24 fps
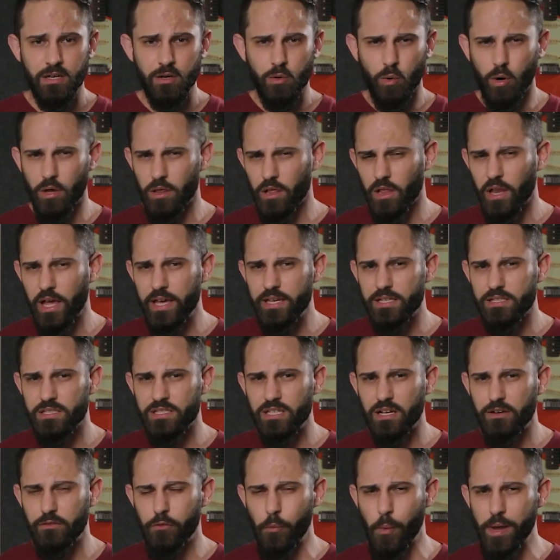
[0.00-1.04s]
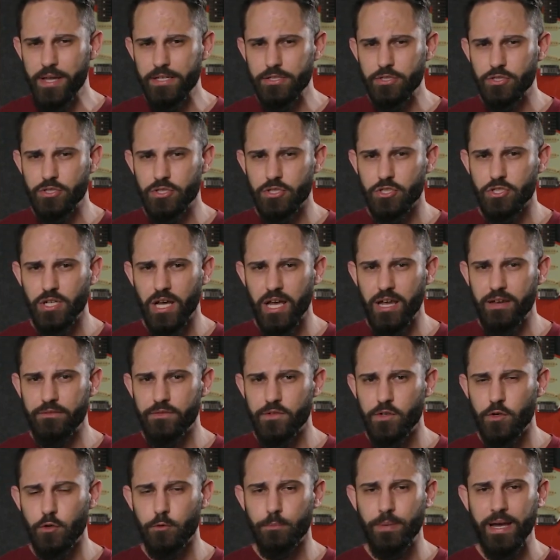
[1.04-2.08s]
While the light itself weighs just shy of
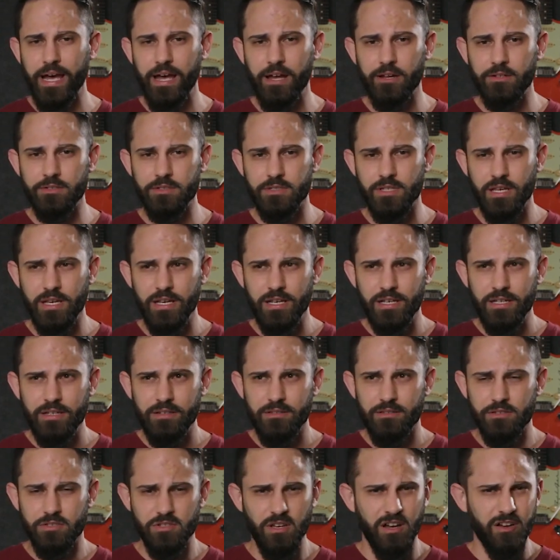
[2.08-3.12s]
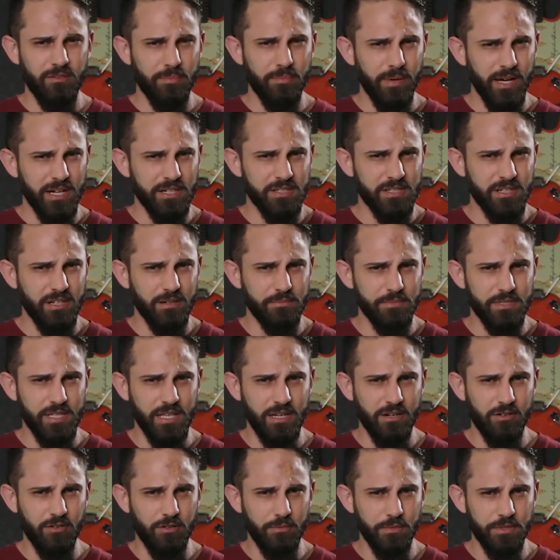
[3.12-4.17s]
2 pounds, the softbox comes in
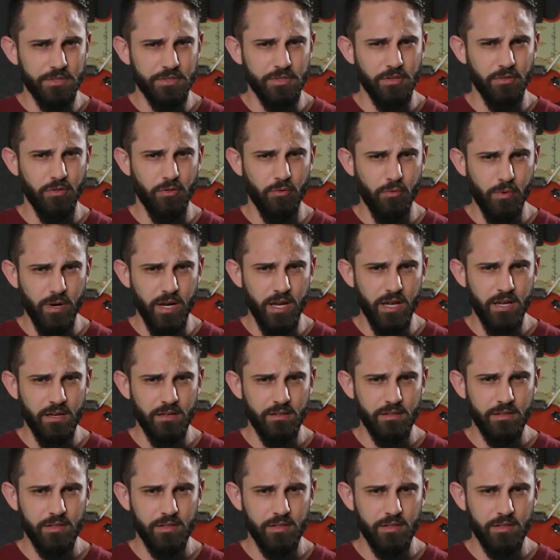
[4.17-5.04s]
at almost 3.